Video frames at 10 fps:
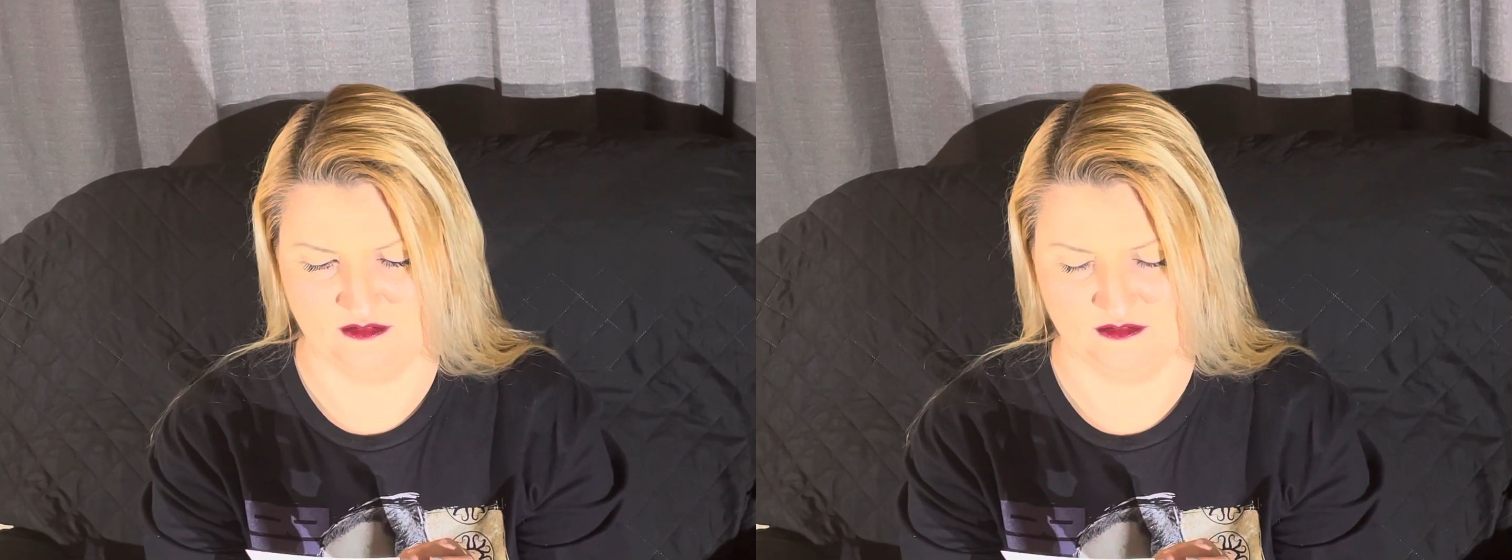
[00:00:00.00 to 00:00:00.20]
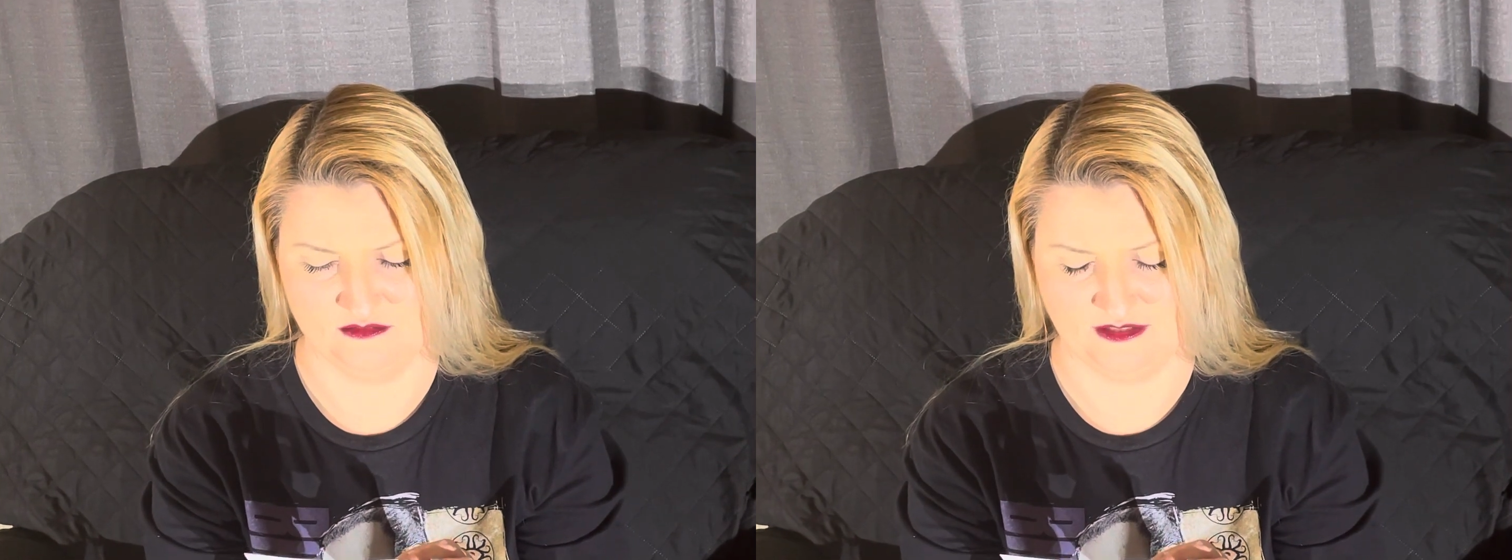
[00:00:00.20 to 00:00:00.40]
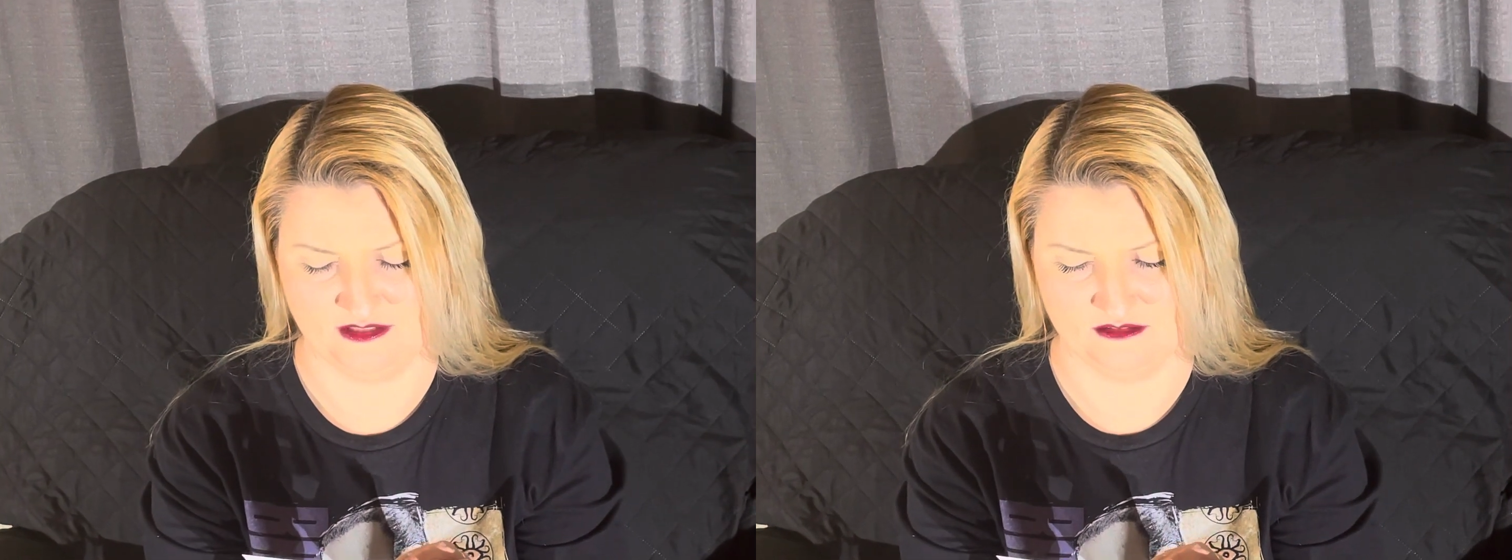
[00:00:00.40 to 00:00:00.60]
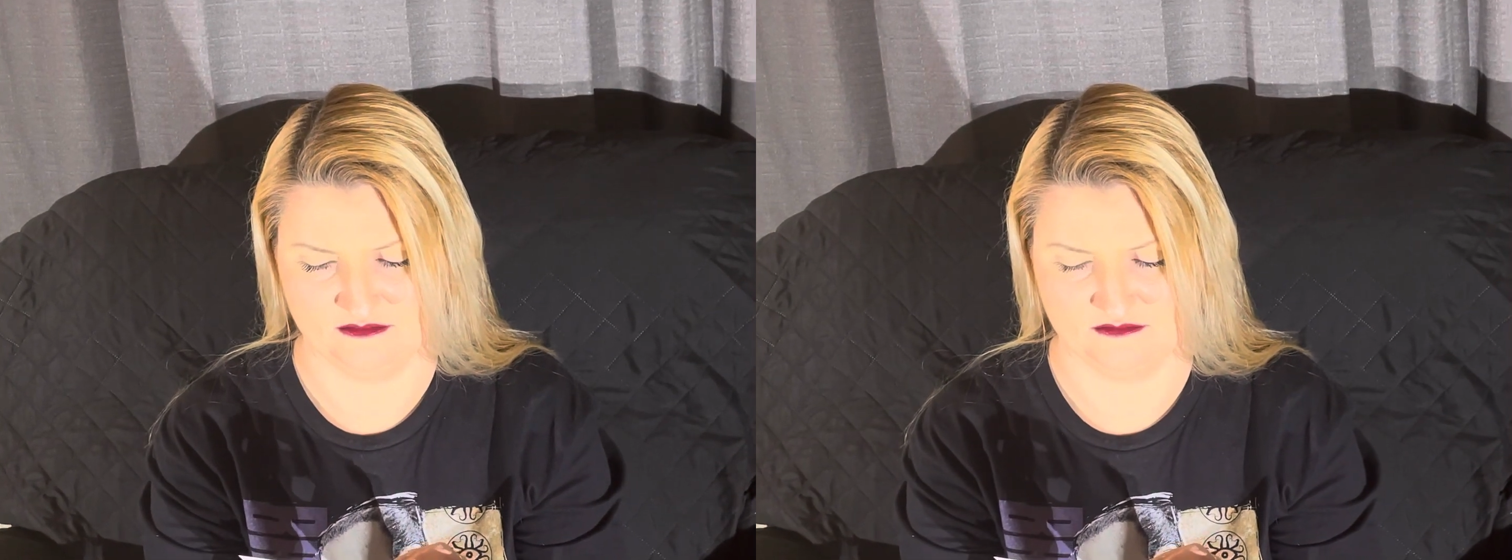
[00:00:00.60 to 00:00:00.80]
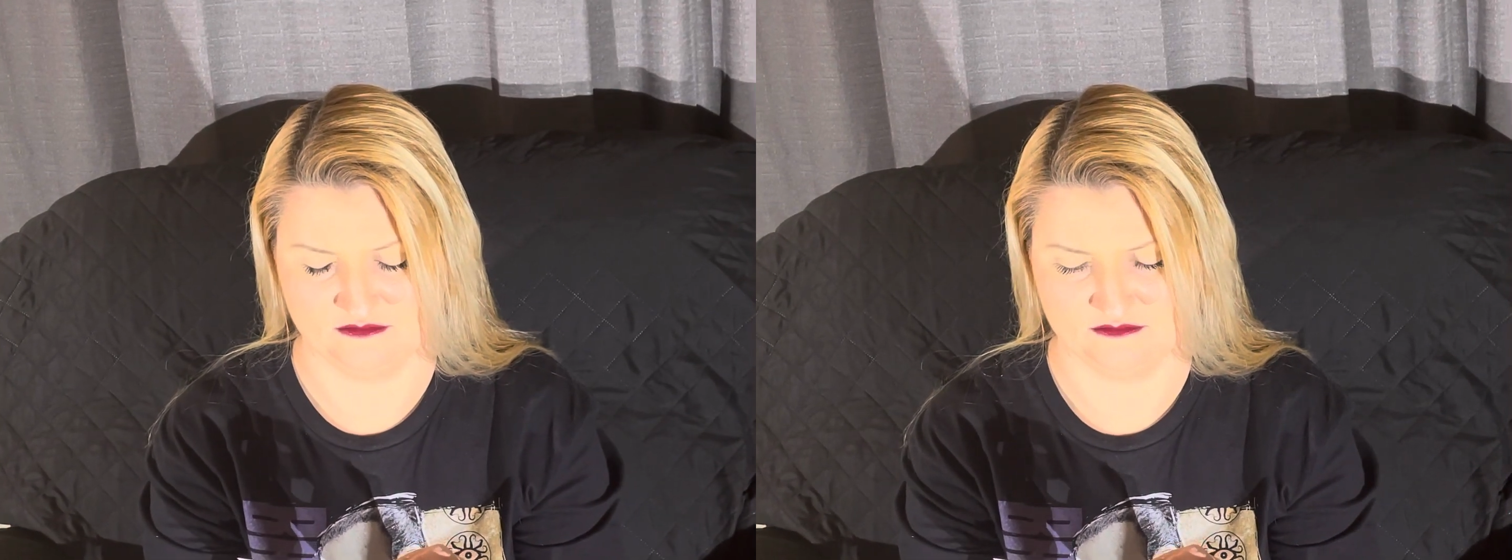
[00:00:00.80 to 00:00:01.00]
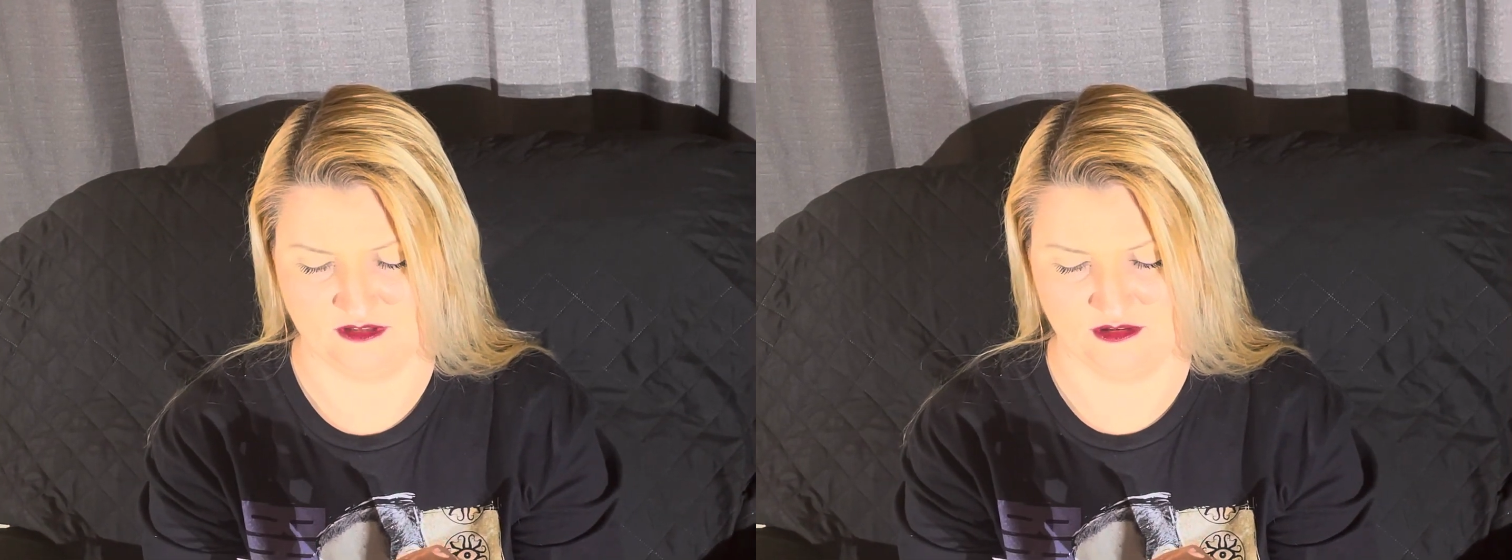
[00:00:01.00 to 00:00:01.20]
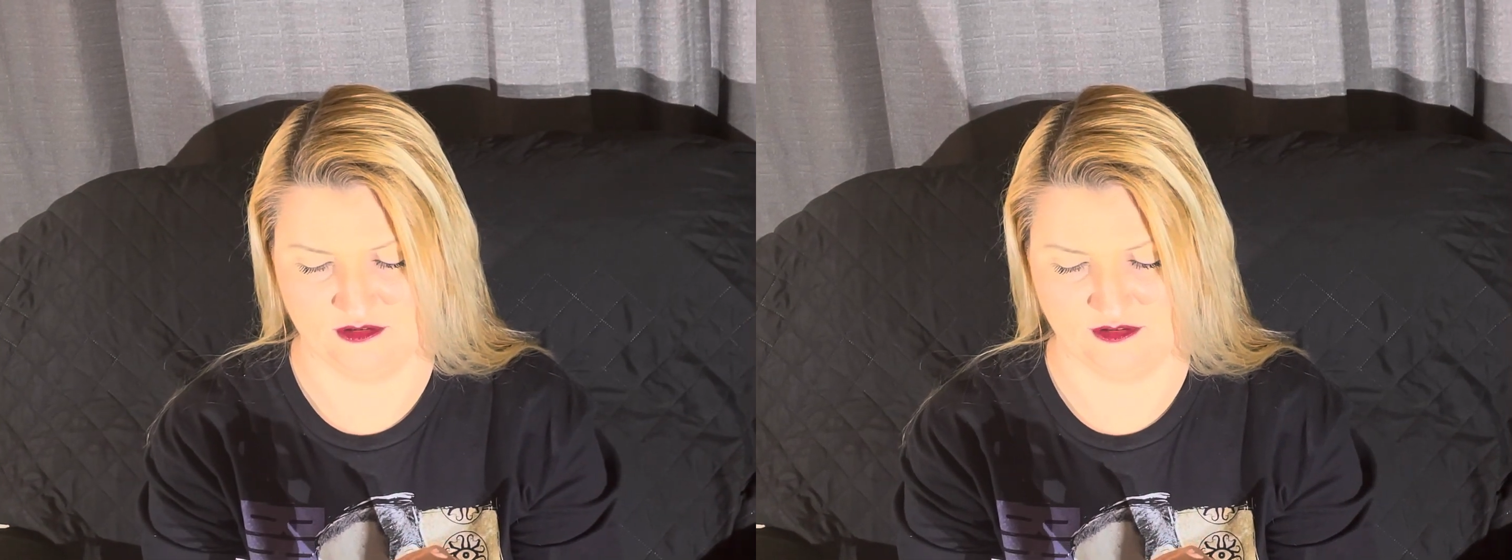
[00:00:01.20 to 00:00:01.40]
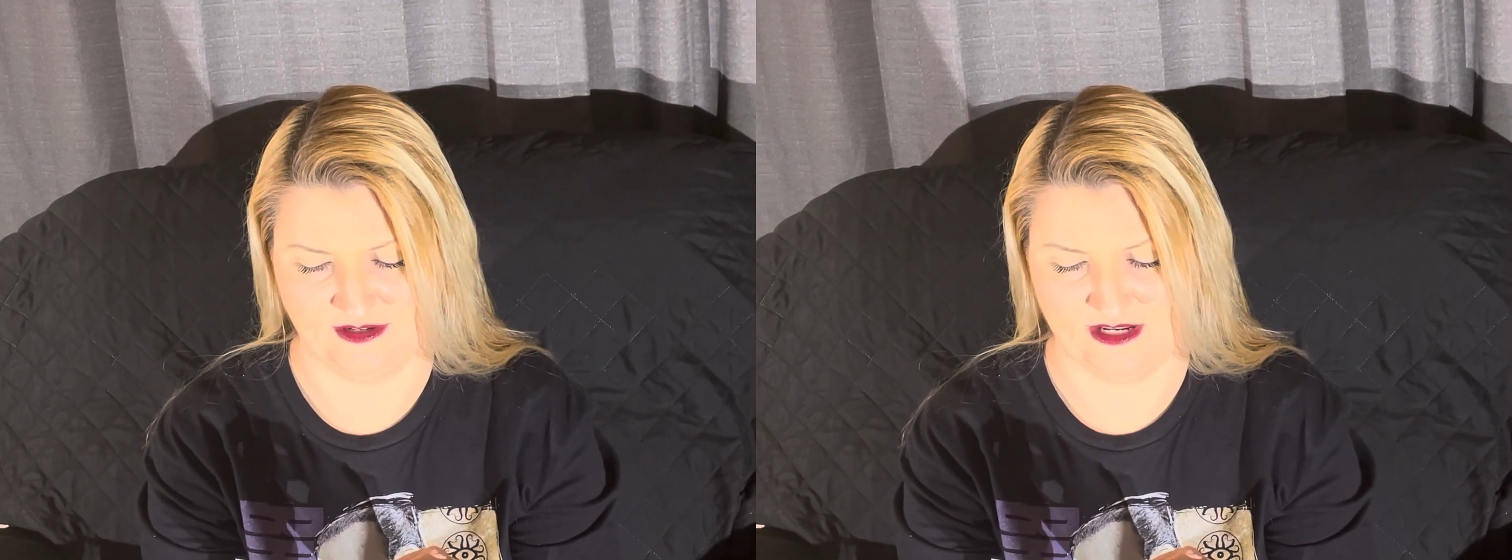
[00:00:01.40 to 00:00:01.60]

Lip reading: like Allure,